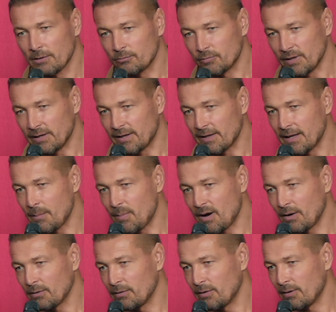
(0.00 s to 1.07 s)
written
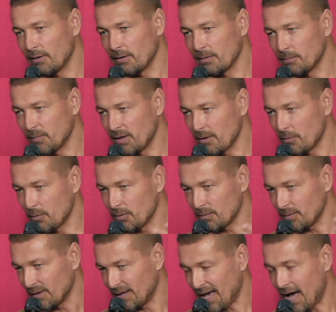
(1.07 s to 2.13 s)
about um, you know
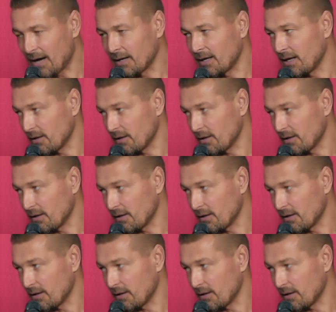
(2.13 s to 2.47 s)
young